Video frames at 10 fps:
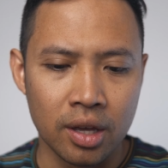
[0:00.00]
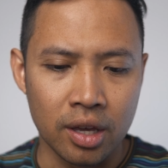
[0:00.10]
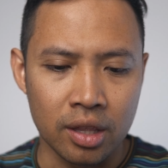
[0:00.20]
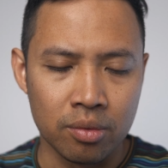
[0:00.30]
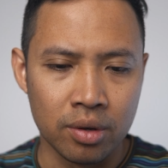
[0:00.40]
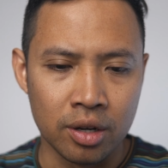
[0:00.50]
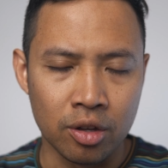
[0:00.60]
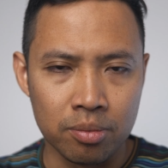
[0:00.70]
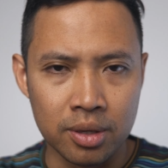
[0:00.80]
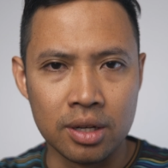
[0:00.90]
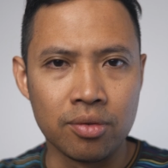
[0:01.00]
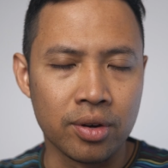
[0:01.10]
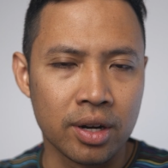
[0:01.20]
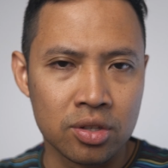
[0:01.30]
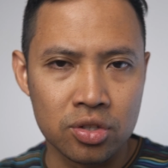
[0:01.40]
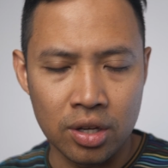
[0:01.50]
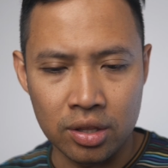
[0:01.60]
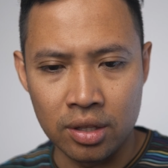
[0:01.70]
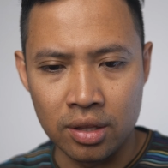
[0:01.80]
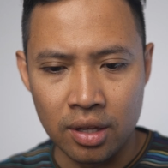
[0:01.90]
it will not be
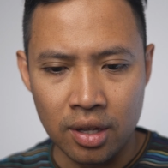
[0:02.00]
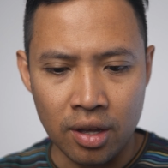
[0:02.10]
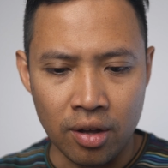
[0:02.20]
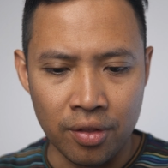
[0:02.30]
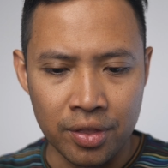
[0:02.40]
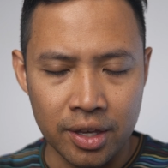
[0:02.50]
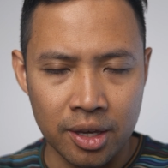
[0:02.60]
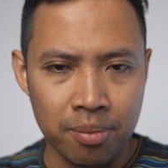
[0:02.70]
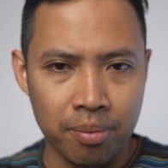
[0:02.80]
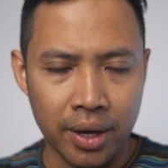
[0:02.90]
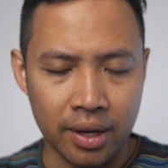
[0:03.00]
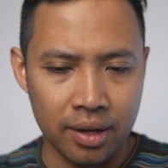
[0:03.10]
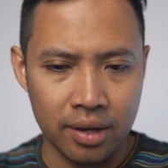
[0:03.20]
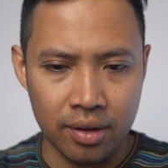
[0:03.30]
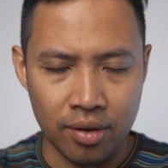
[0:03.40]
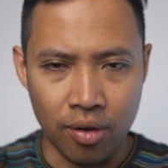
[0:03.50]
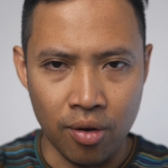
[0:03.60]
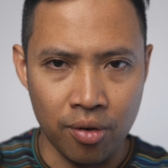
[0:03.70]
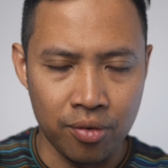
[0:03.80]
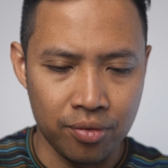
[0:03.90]
differentiated on the impact
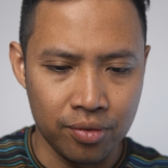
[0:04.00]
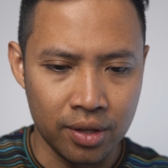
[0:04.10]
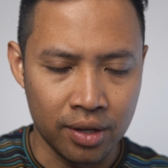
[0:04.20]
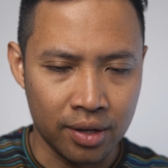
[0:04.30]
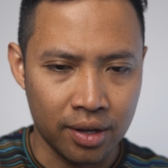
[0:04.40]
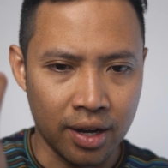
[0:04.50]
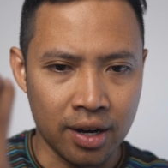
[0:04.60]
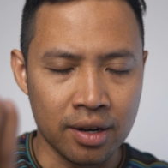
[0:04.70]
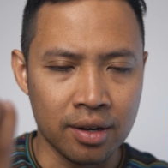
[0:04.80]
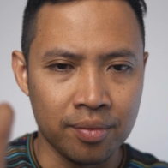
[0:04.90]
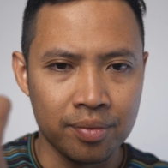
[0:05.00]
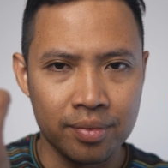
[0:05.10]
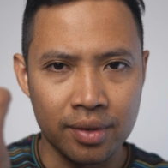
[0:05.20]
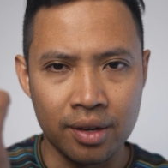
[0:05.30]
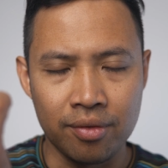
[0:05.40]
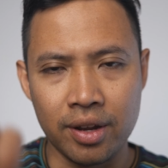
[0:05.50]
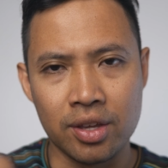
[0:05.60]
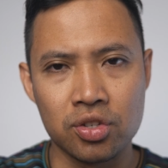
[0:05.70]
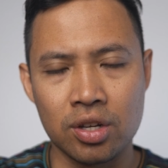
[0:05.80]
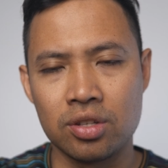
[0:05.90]
of the current
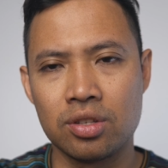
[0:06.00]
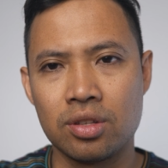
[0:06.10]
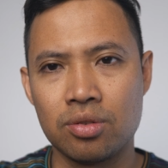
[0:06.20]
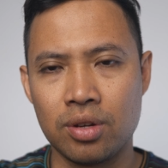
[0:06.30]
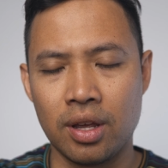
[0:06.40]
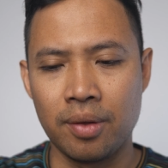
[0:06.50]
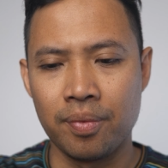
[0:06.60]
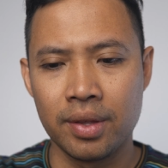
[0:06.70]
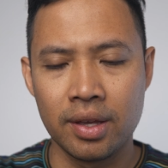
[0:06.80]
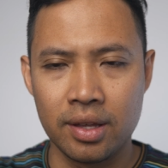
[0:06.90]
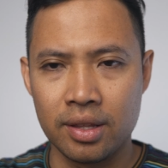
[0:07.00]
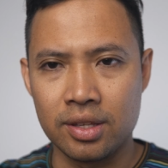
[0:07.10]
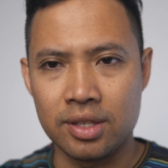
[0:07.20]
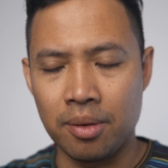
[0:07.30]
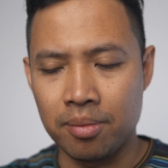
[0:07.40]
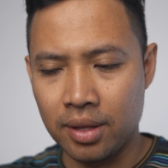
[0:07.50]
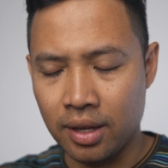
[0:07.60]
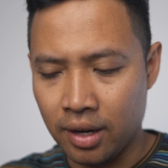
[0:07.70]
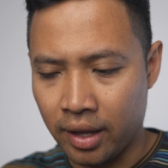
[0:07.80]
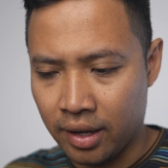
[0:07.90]
inflations today. The same
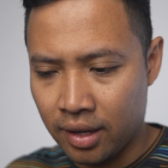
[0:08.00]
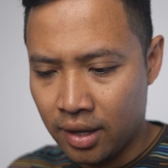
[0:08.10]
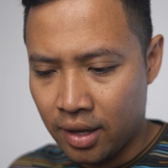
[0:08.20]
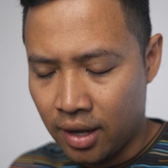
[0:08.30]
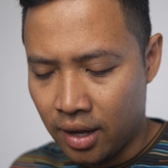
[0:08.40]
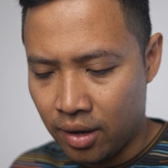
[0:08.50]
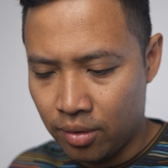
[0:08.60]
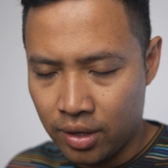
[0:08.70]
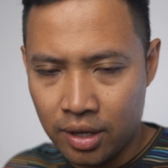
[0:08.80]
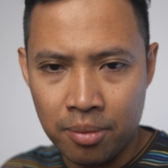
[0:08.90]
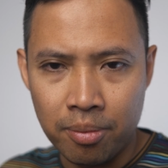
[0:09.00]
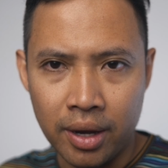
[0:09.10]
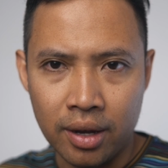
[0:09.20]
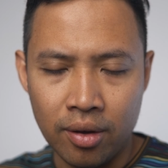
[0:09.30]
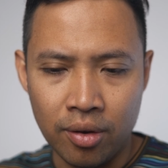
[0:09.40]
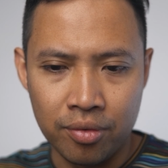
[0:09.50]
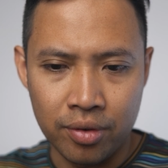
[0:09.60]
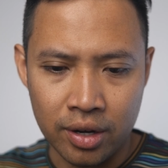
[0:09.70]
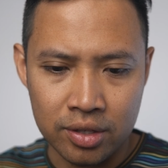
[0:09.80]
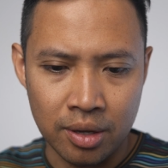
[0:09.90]
thing like how the impact of,
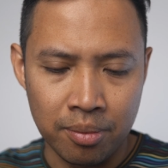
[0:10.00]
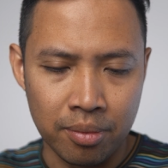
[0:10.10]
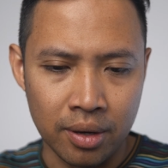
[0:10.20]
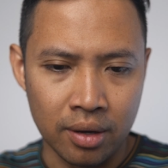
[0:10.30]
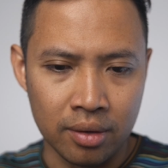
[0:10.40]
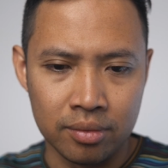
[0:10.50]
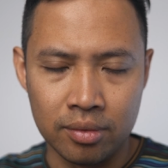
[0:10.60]
for example,